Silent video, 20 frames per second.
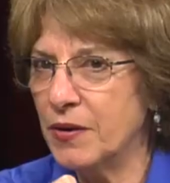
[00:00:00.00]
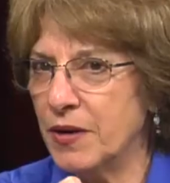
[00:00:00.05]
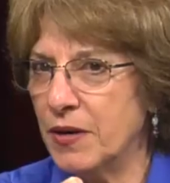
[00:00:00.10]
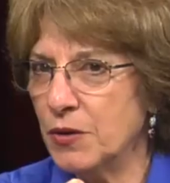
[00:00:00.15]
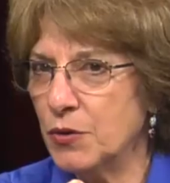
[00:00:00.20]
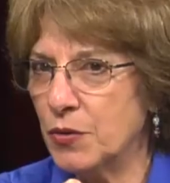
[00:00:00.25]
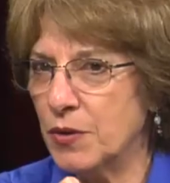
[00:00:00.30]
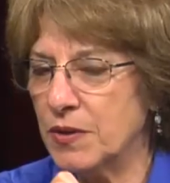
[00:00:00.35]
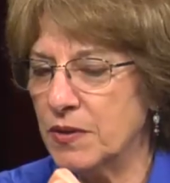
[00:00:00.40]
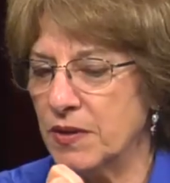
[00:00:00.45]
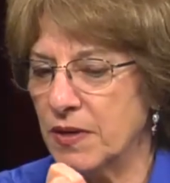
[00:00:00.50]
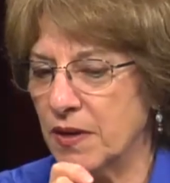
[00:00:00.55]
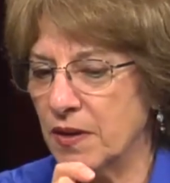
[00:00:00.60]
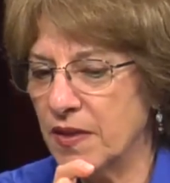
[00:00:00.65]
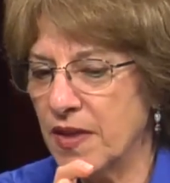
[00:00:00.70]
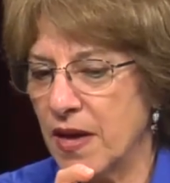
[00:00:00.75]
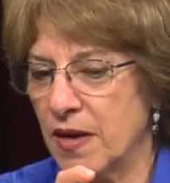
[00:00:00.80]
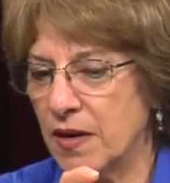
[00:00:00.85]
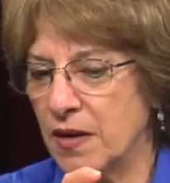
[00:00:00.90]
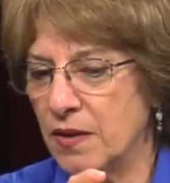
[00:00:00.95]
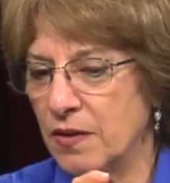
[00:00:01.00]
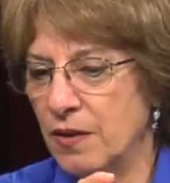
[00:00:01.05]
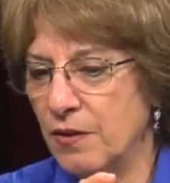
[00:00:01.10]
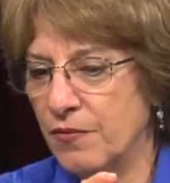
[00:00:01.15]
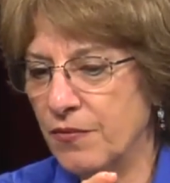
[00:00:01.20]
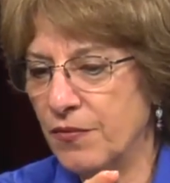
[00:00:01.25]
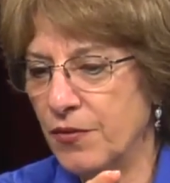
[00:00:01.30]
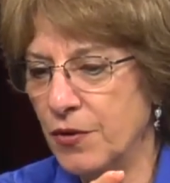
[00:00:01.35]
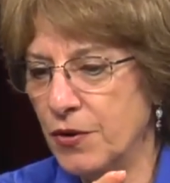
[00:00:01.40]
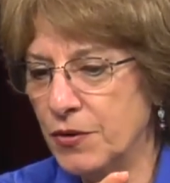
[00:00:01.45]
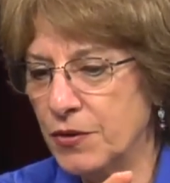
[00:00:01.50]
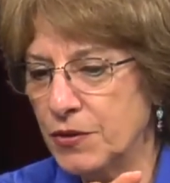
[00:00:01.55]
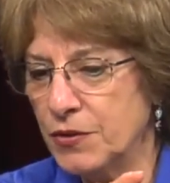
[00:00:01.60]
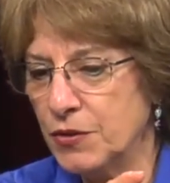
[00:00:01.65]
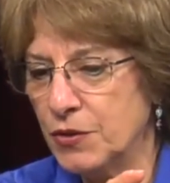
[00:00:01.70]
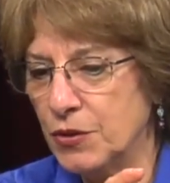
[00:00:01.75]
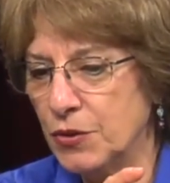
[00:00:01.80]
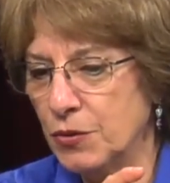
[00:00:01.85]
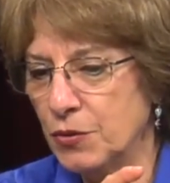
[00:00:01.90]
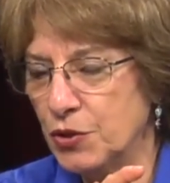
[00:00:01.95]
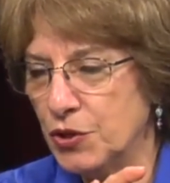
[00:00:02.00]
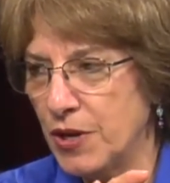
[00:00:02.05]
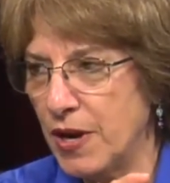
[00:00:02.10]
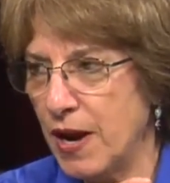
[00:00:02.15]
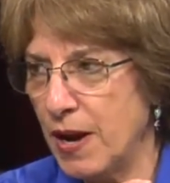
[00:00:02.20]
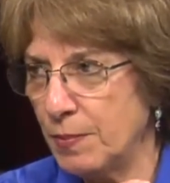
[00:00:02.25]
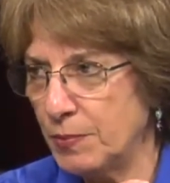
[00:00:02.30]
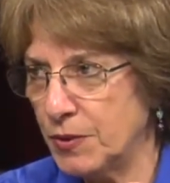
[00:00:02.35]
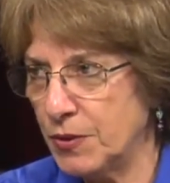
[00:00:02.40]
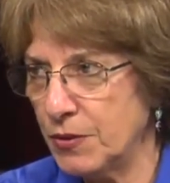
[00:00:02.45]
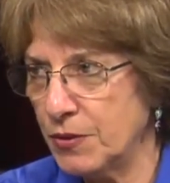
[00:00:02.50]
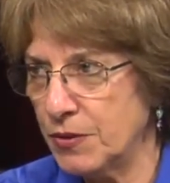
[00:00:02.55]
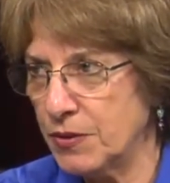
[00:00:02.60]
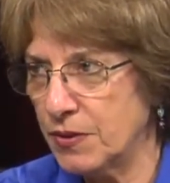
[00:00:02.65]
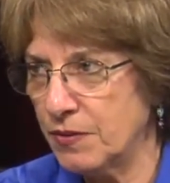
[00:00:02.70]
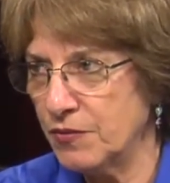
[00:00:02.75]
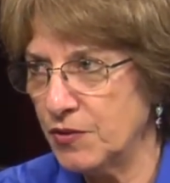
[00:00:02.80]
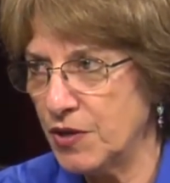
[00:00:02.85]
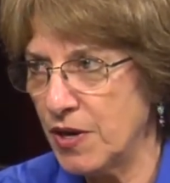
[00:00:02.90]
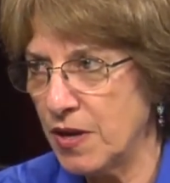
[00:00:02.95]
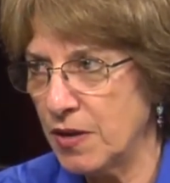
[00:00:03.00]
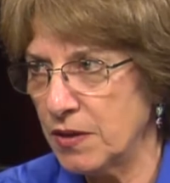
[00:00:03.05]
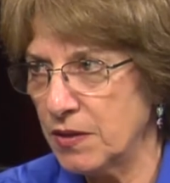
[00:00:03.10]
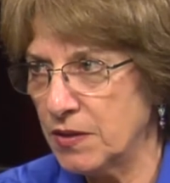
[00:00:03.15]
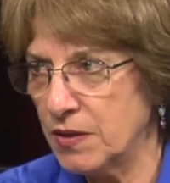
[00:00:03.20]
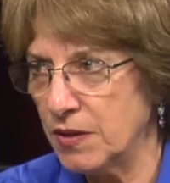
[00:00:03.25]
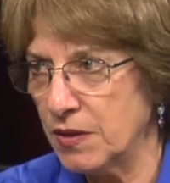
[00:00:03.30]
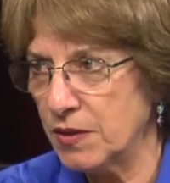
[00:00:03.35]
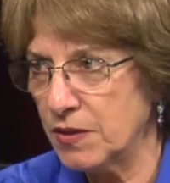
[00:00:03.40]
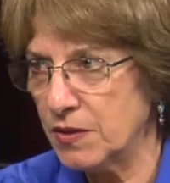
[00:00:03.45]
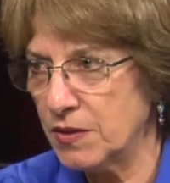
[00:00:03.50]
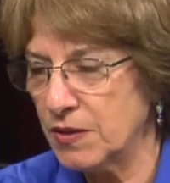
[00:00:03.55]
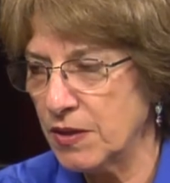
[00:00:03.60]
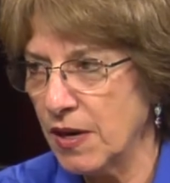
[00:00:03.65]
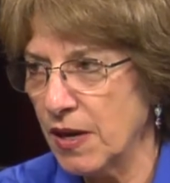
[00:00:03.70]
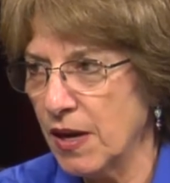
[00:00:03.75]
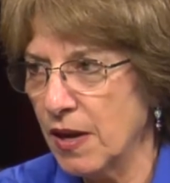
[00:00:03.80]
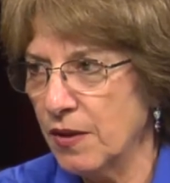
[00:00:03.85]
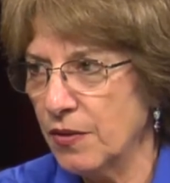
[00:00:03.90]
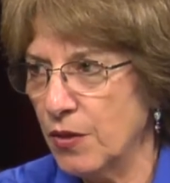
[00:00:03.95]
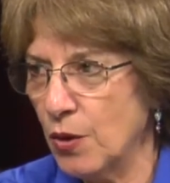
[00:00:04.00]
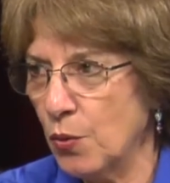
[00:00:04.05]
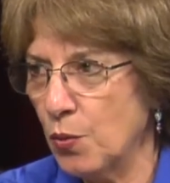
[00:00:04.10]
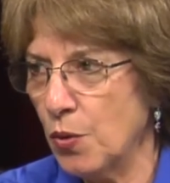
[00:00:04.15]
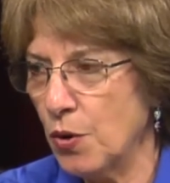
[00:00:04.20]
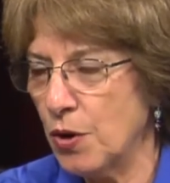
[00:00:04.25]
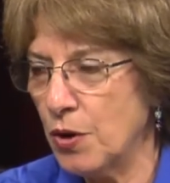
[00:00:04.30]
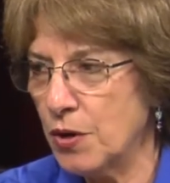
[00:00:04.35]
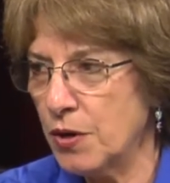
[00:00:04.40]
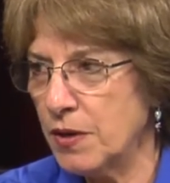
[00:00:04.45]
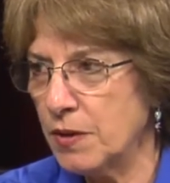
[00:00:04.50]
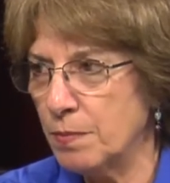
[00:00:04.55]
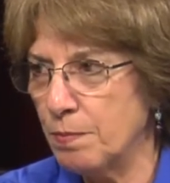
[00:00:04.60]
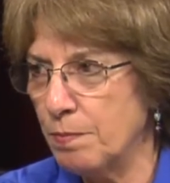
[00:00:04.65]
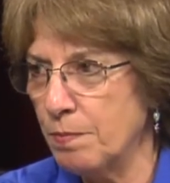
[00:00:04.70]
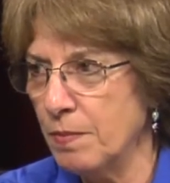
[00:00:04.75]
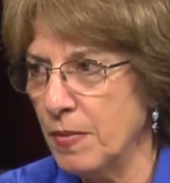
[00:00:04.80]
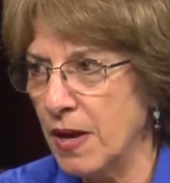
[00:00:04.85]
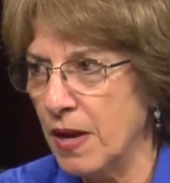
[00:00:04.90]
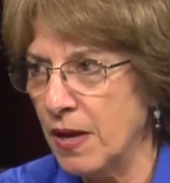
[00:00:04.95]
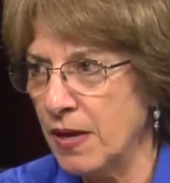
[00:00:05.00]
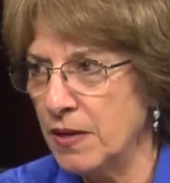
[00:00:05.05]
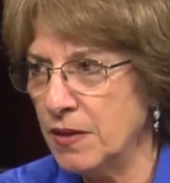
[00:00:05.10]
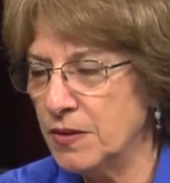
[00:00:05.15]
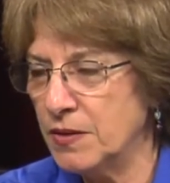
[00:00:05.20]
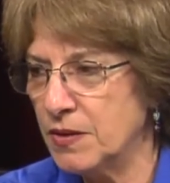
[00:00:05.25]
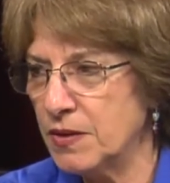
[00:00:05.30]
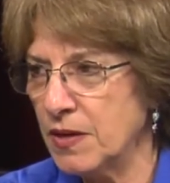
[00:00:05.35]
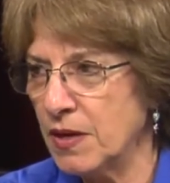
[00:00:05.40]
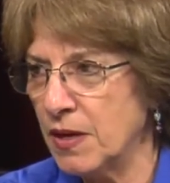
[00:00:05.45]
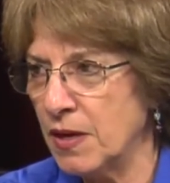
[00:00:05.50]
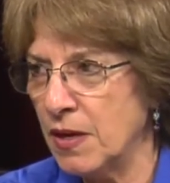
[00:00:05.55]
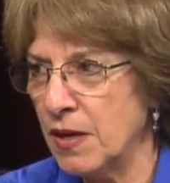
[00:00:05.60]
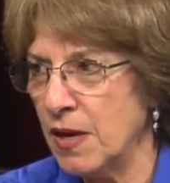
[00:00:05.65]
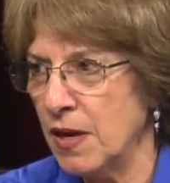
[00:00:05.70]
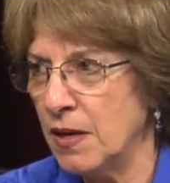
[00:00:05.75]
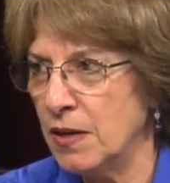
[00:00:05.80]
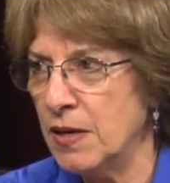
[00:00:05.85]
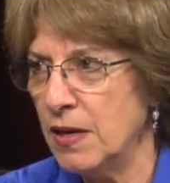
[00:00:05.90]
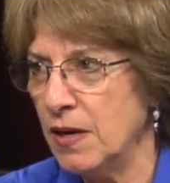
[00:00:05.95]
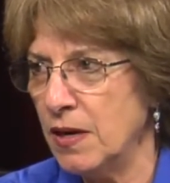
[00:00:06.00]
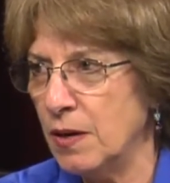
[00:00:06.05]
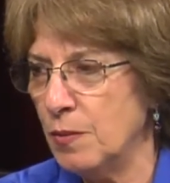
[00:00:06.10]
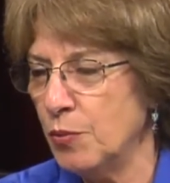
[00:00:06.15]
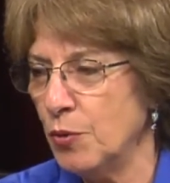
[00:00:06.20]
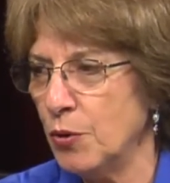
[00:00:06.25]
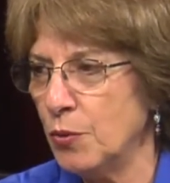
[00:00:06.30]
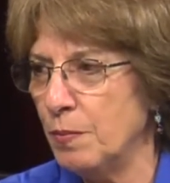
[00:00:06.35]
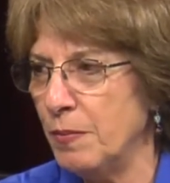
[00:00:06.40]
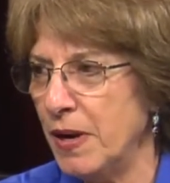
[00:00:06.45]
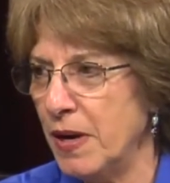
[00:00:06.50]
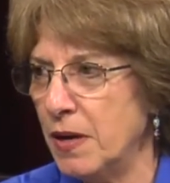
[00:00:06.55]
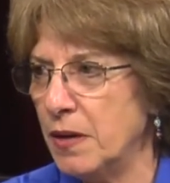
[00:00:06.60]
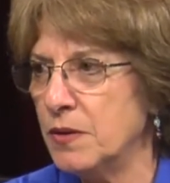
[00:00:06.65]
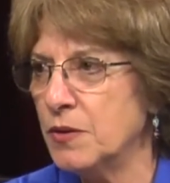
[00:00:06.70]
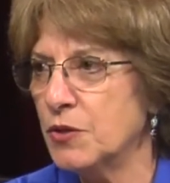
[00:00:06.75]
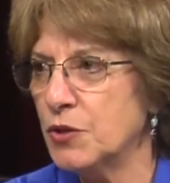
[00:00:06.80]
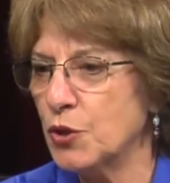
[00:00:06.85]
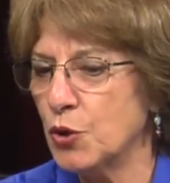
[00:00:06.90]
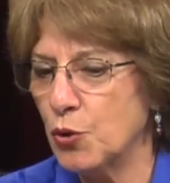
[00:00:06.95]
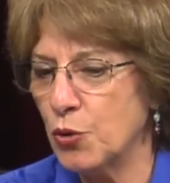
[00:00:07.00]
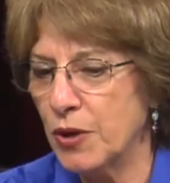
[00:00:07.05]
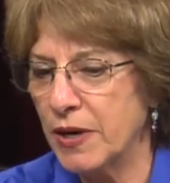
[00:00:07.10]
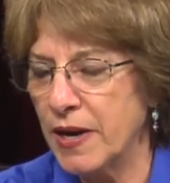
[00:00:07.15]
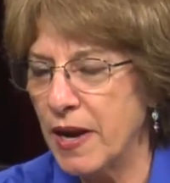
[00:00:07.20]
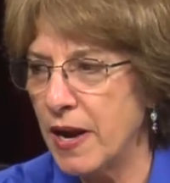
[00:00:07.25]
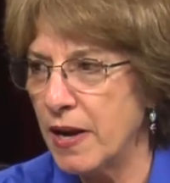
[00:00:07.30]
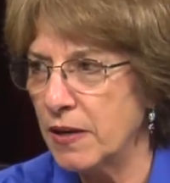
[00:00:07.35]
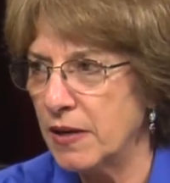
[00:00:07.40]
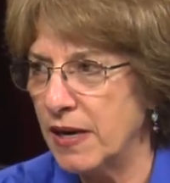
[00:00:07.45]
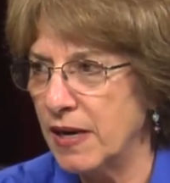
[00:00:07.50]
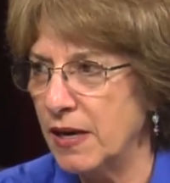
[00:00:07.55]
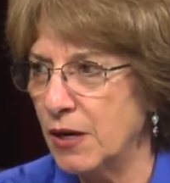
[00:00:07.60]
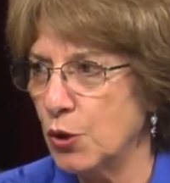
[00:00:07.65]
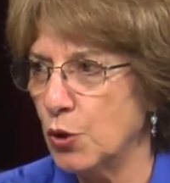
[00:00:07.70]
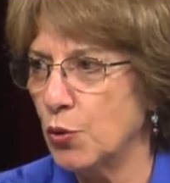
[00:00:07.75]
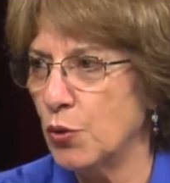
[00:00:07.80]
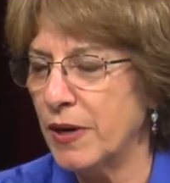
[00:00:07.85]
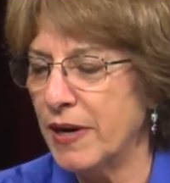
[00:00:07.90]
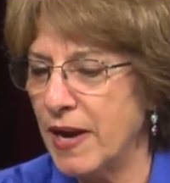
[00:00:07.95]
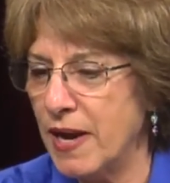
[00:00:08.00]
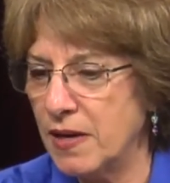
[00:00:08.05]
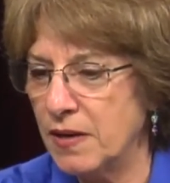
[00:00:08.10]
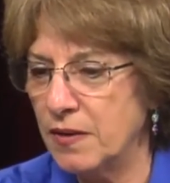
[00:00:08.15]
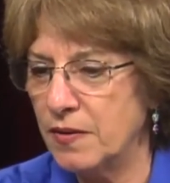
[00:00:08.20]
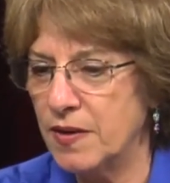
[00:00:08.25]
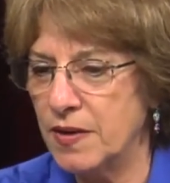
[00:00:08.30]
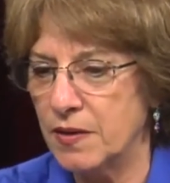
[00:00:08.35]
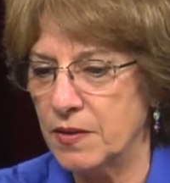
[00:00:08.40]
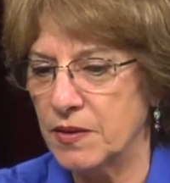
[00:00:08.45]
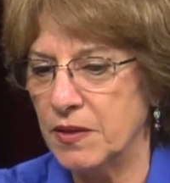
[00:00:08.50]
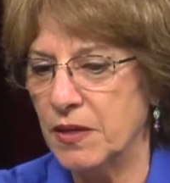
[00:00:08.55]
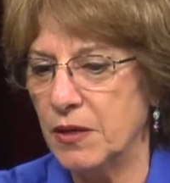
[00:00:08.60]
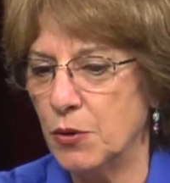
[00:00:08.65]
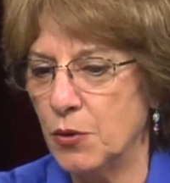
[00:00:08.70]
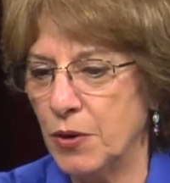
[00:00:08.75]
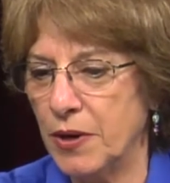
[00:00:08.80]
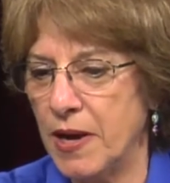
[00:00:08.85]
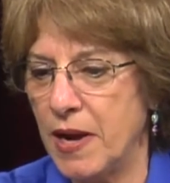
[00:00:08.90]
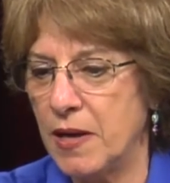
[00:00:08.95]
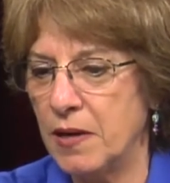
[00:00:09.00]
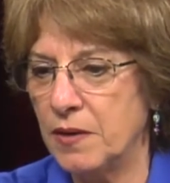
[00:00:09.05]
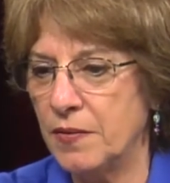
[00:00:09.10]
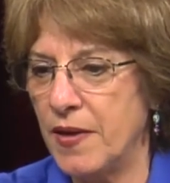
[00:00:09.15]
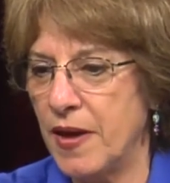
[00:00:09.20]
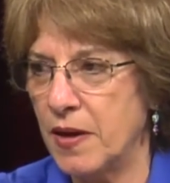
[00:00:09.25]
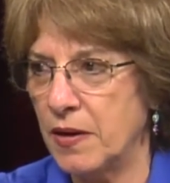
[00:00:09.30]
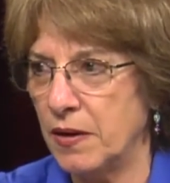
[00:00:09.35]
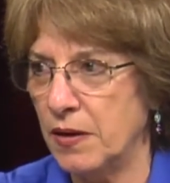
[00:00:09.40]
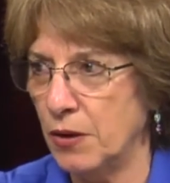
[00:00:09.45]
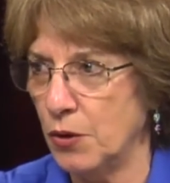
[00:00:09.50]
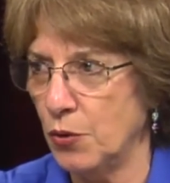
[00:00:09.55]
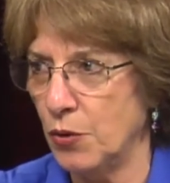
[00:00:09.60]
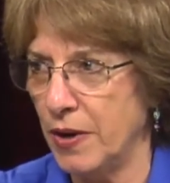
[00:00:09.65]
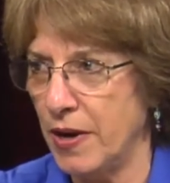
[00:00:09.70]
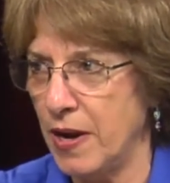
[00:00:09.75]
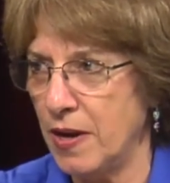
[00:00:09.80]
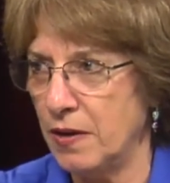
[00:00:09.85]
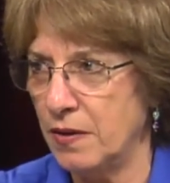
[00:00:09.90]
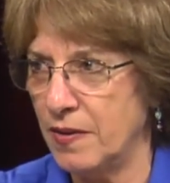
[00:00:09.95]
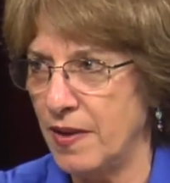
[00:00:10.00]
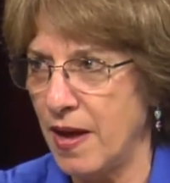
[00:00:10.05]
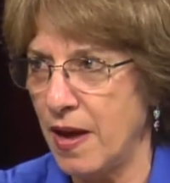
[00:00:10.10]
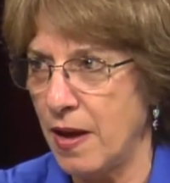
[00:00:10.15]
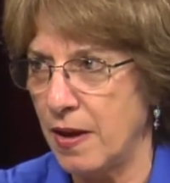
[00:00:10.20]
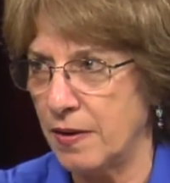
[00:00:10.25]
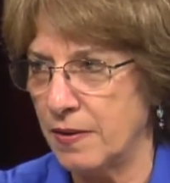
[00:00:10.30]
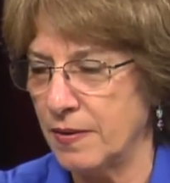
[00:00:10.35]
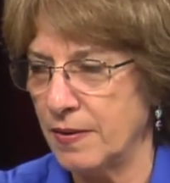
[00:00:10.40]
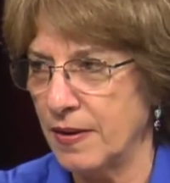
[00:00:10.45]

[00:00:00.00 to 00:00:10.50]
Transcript: interesting that in the first 2 chapters of Genesis, the word is in Hebrew means create. He created this, he created that, he created that.